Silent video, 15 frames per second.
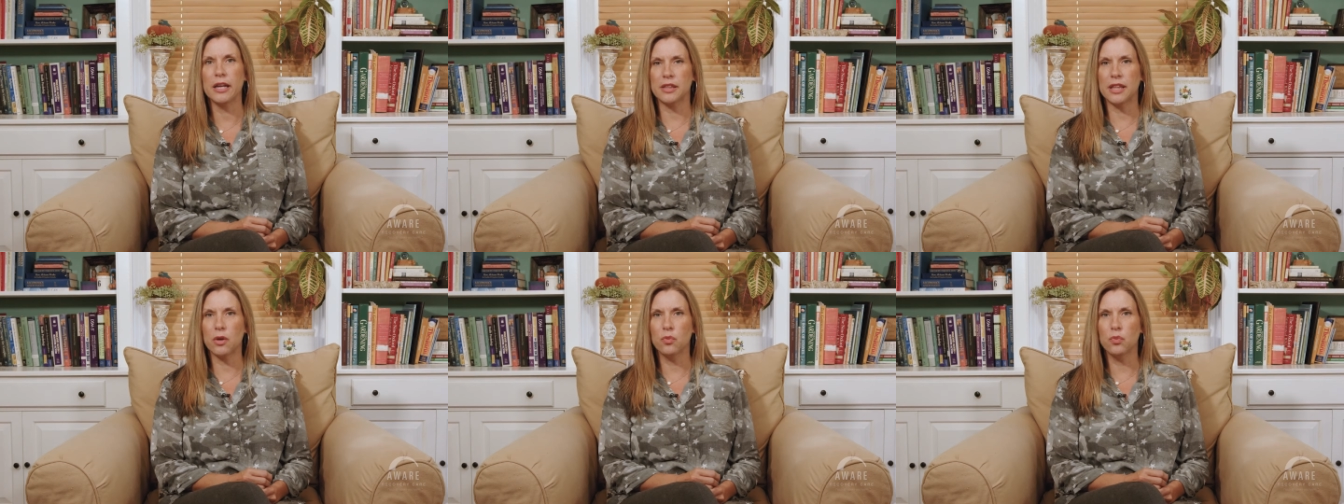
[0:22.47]

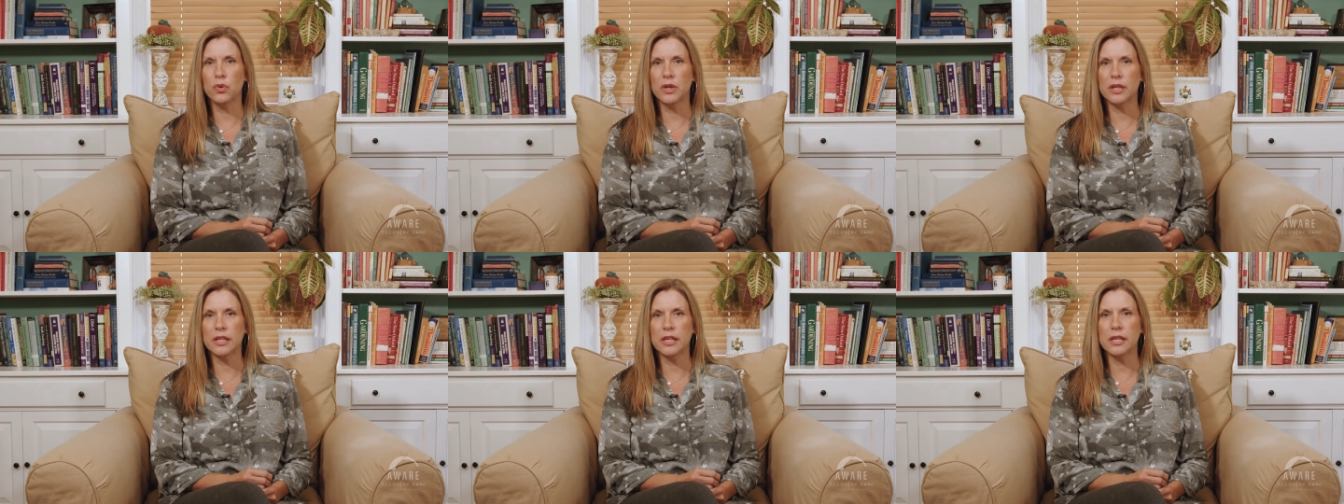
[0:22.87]
that they
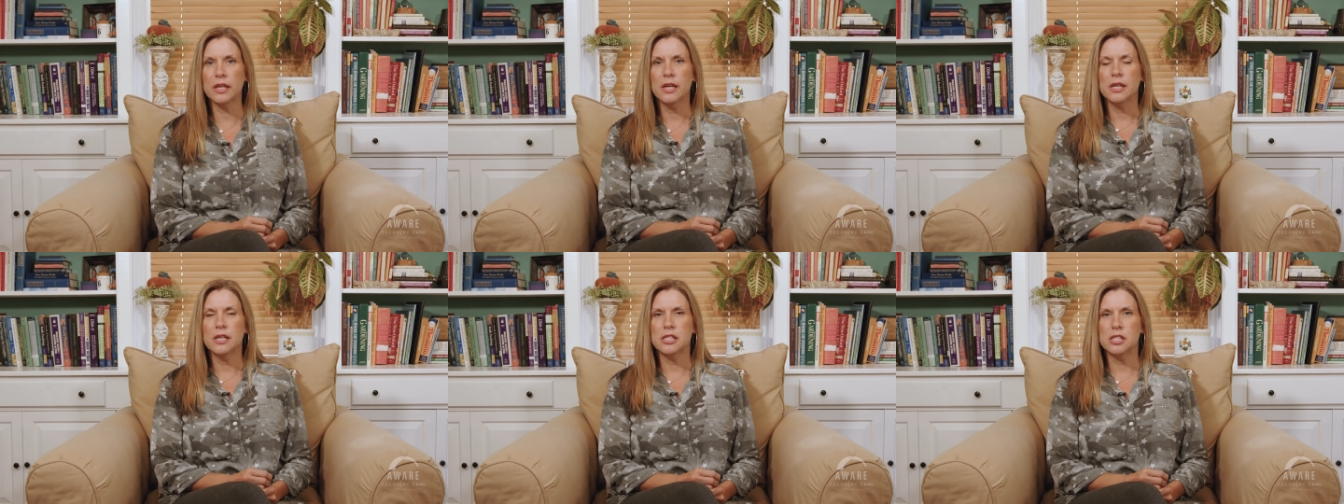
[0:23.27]
really
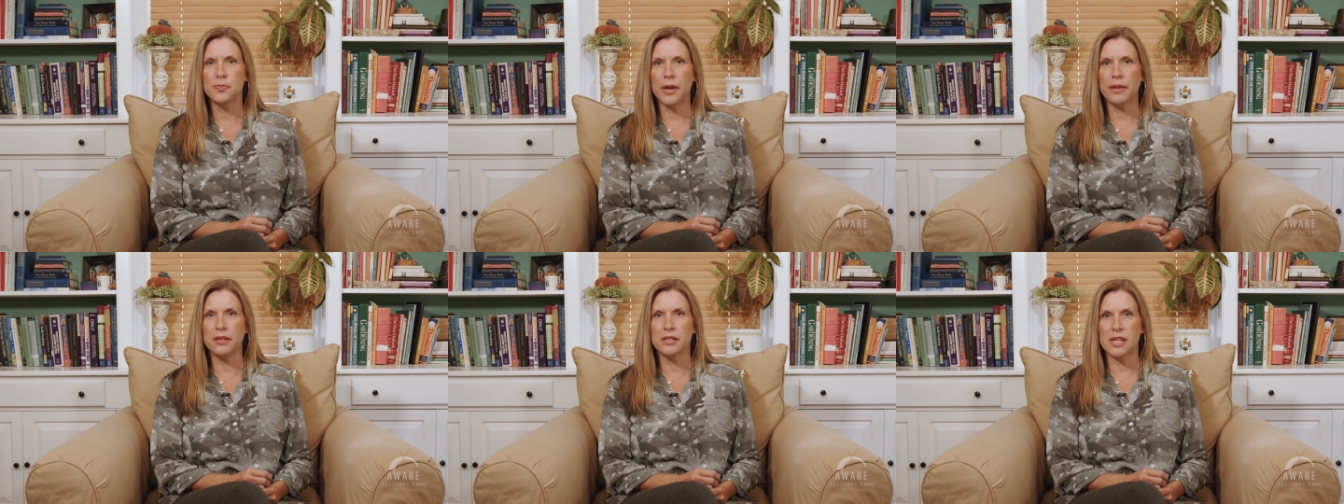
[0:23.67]

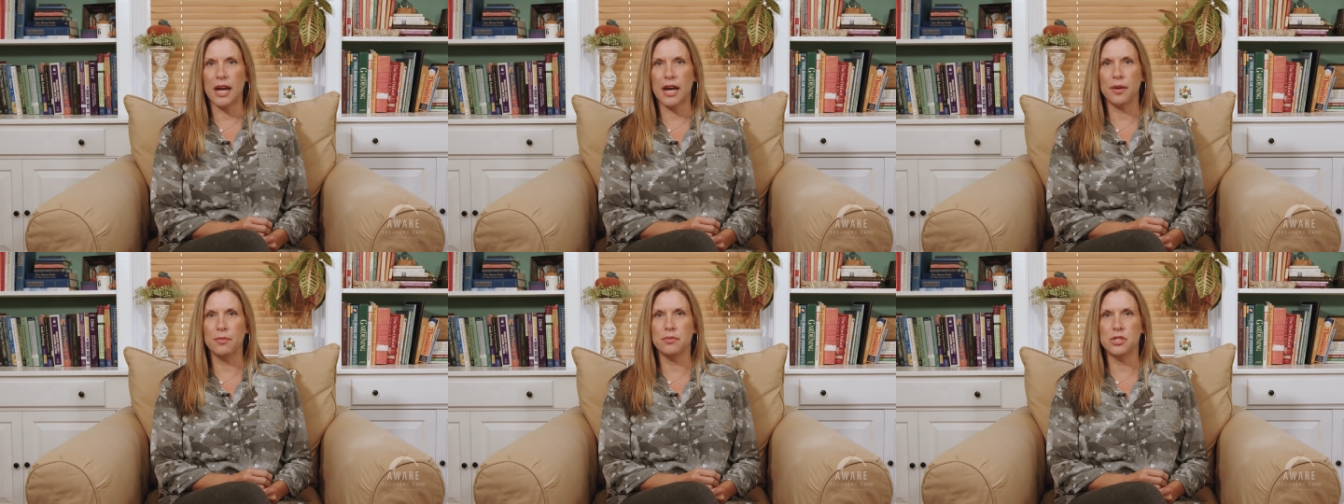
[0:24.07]
spend the
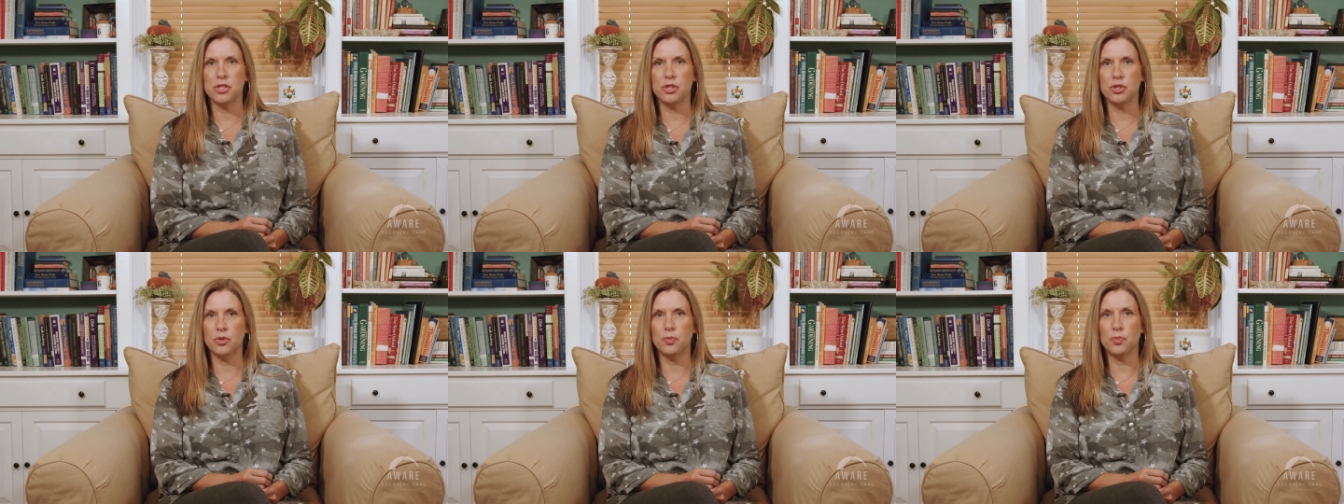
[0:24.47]
time
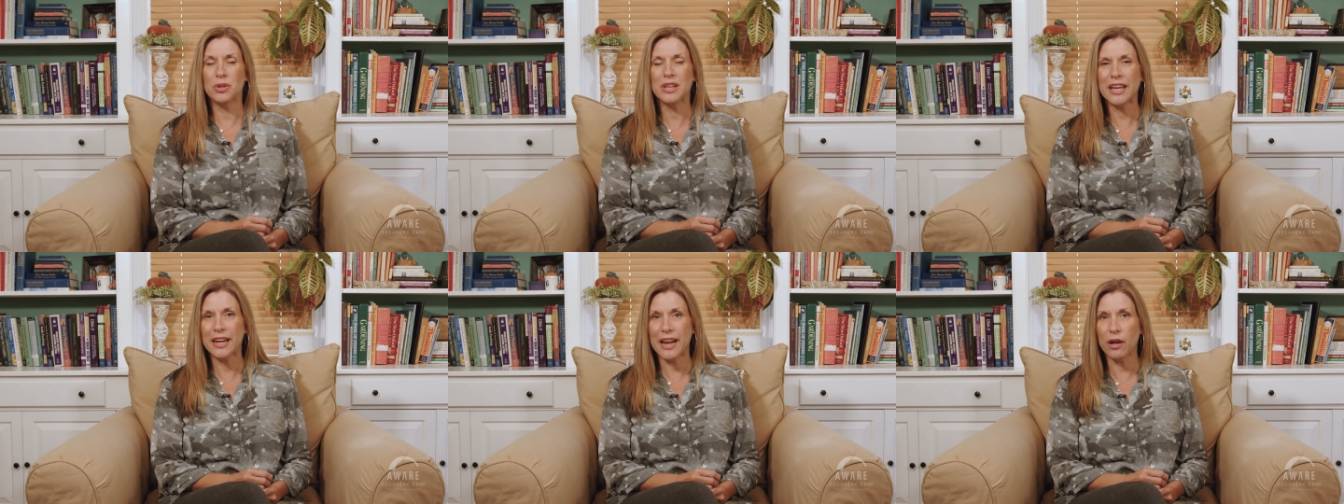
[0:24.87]
to
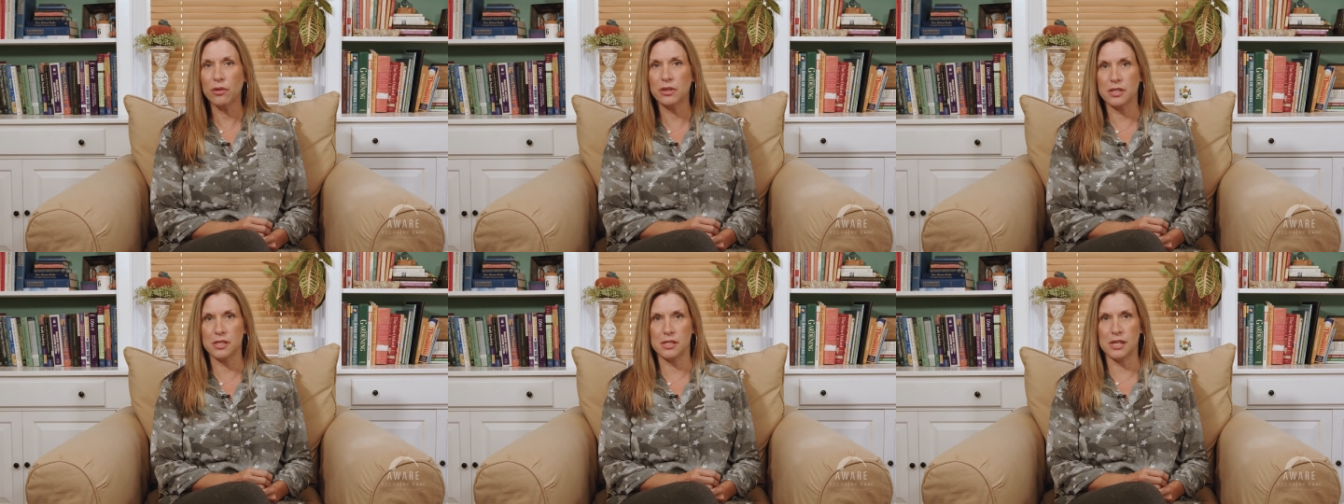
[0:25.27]
plan
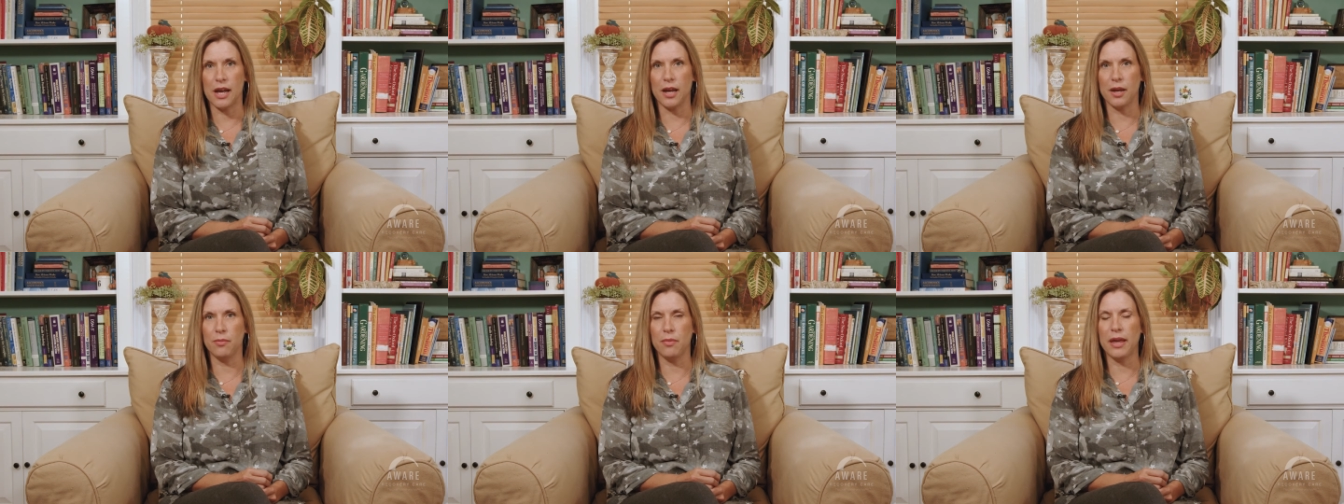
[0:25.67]
out this time